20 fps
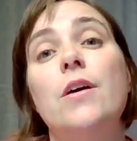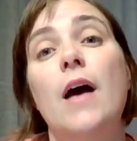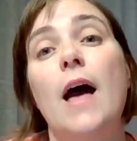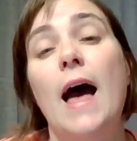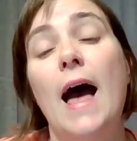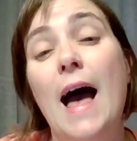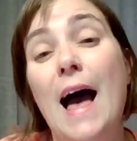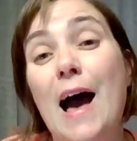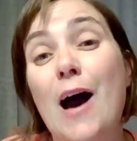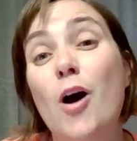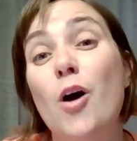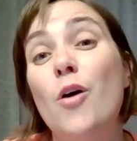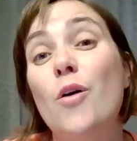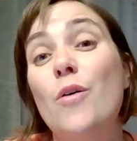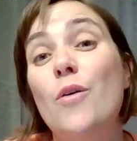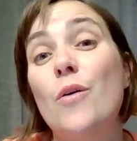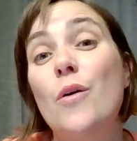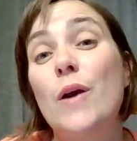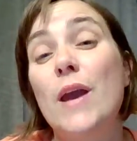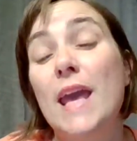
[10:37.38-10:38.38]

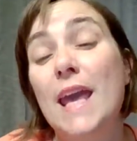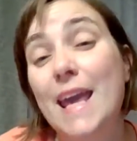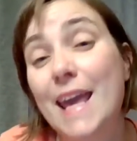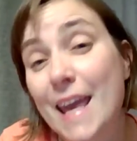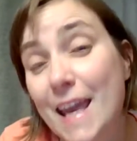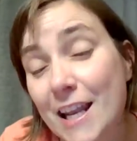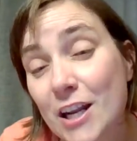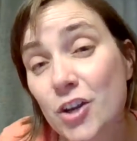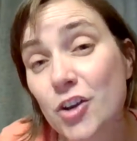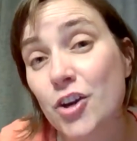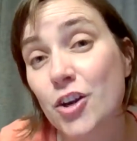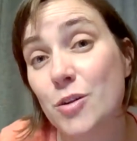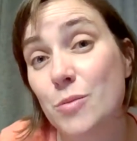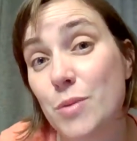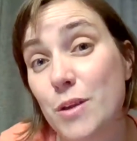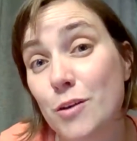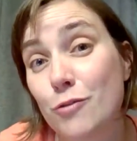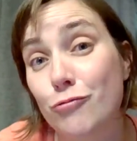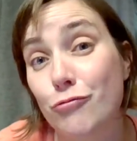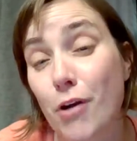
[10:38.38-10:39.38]
how it could
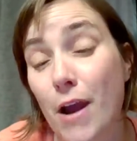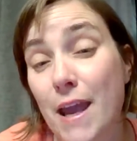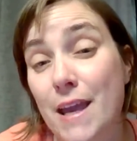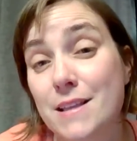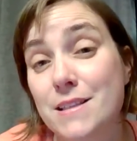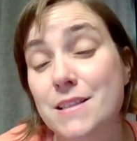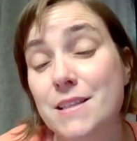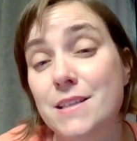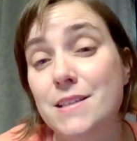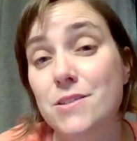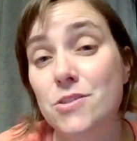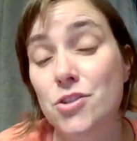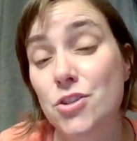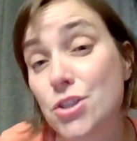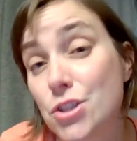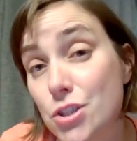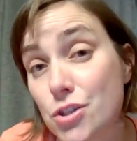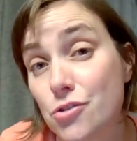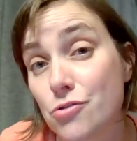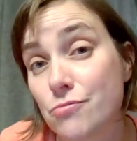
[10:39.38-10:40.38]
be right
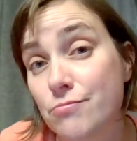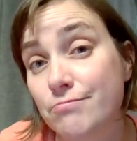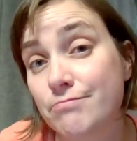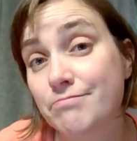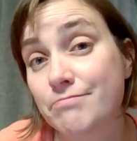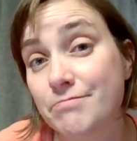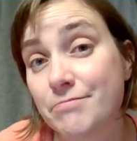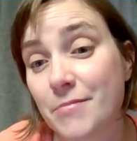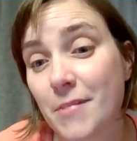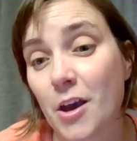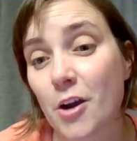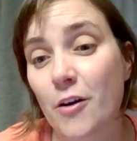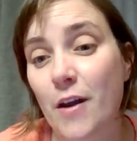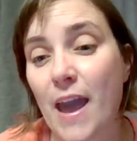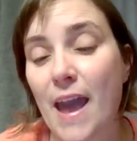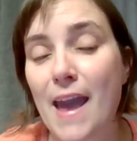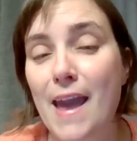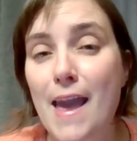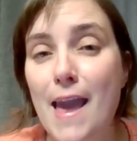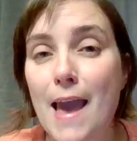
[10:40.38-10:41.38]
too.
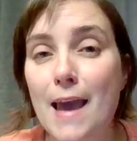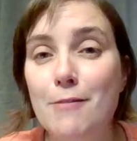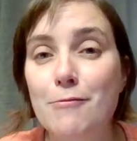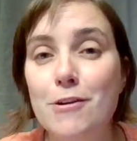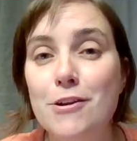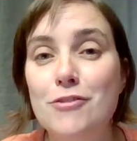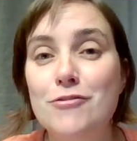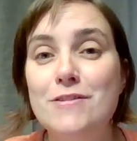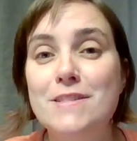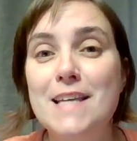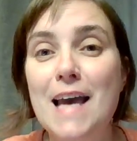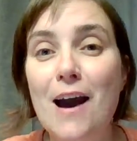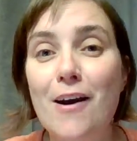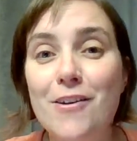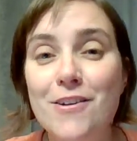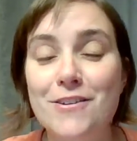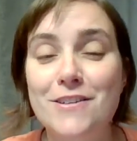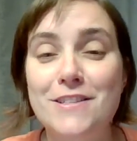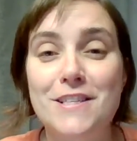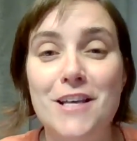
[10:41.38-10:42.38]
Okay? And when you
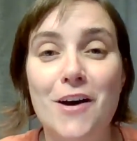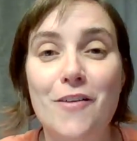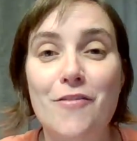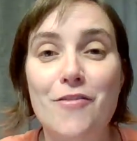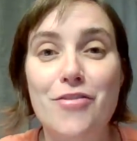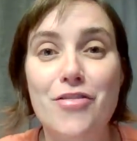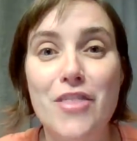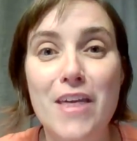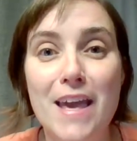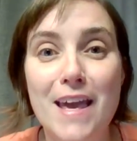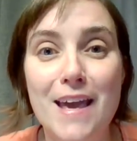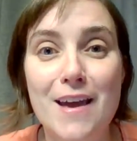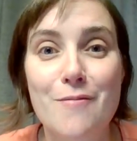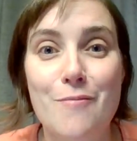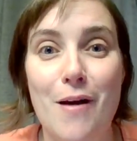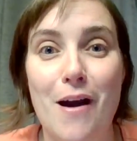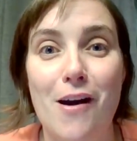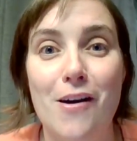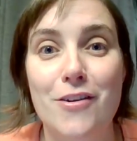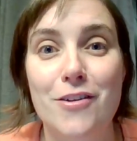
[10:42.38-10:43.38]
doubt yourself, think
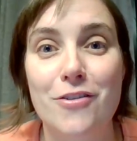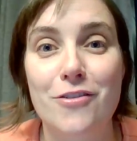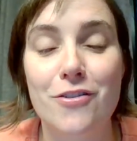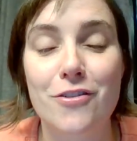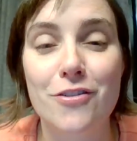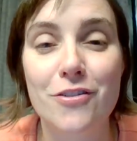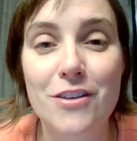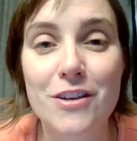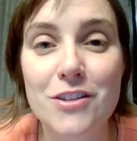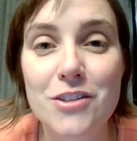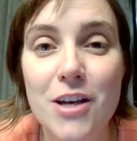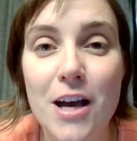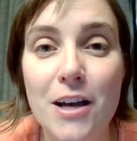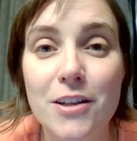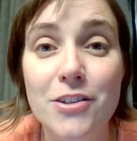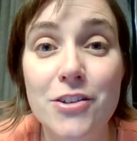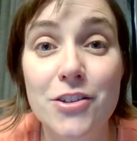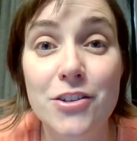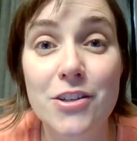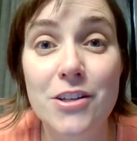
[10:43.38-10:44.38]
about your early
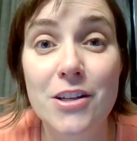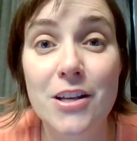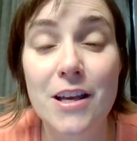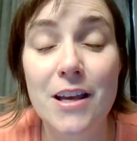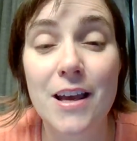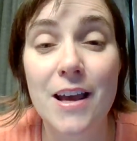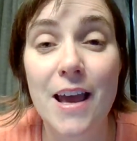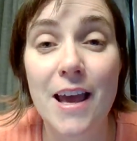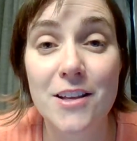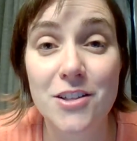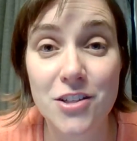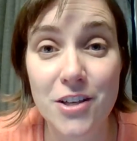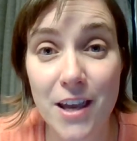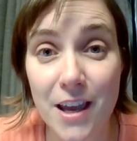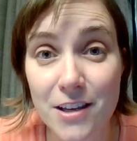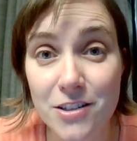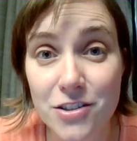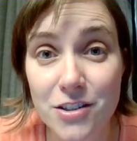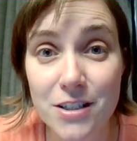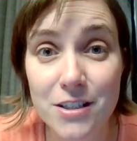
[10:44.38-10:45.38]
childhood
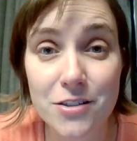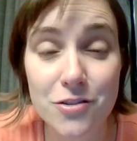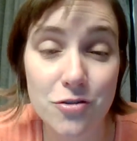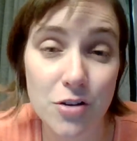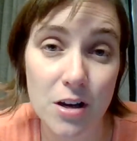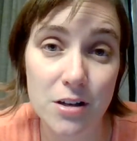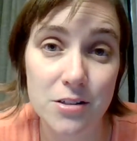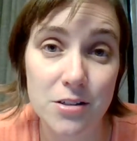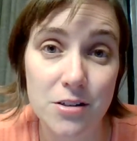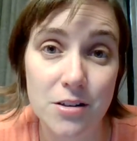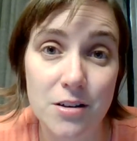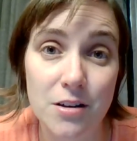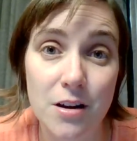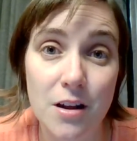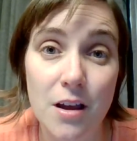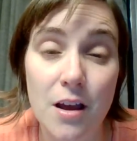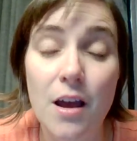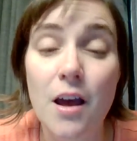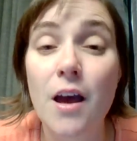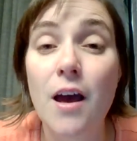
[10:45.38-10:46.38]
education instructor
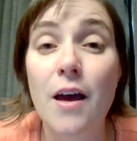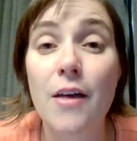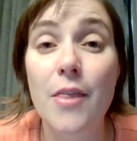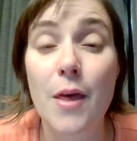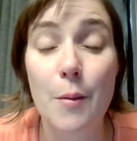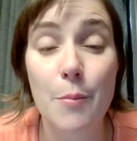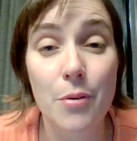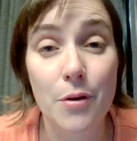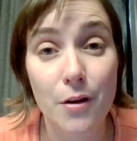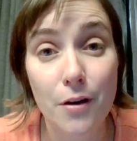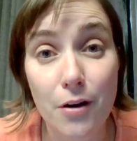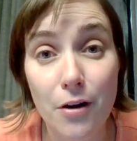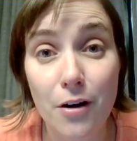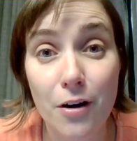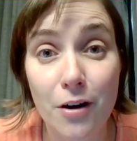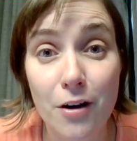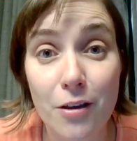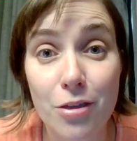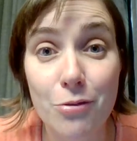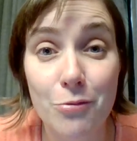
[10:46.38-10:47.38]
that put
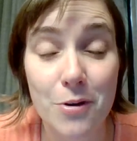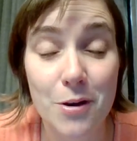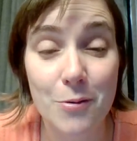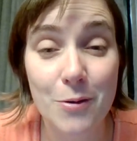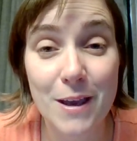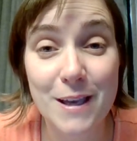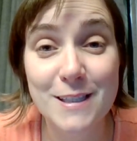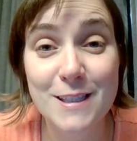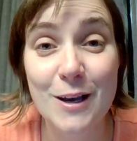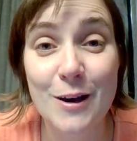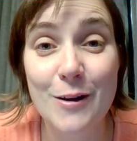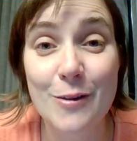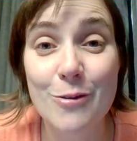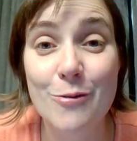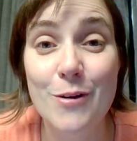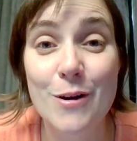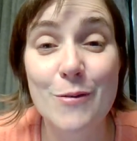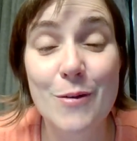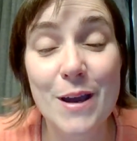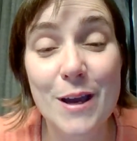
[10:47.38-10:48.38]
her
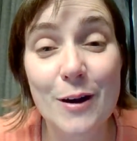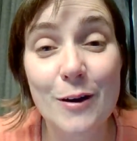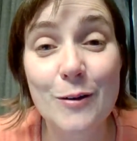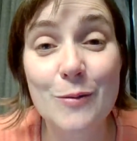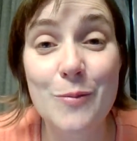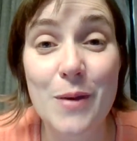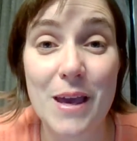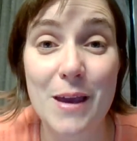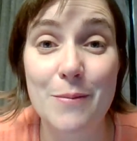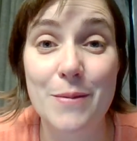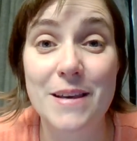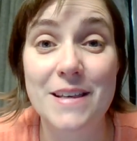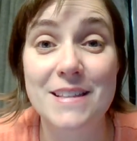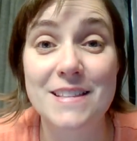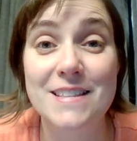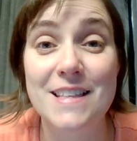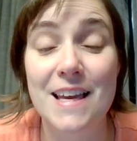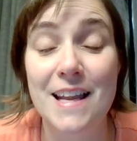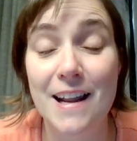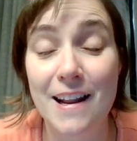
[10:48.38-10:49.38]
3-week-old
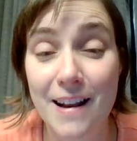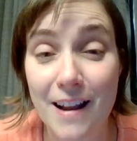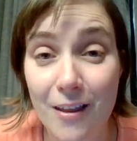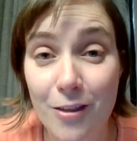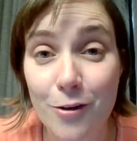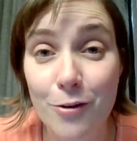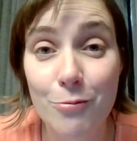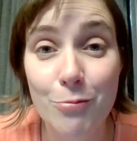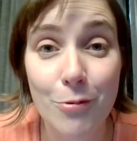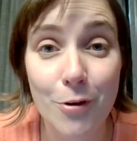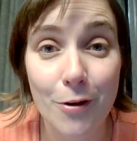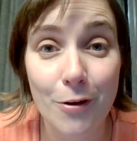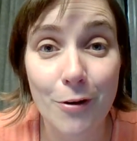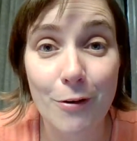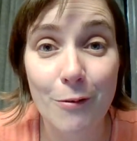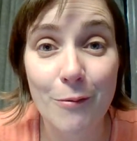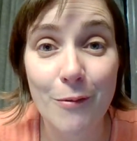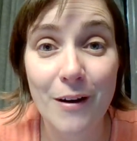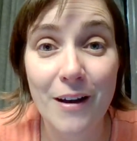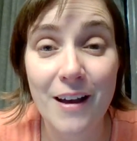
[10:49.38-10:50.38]
babies in another
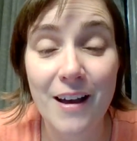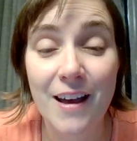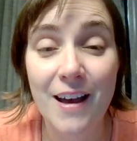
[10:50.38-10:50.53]
room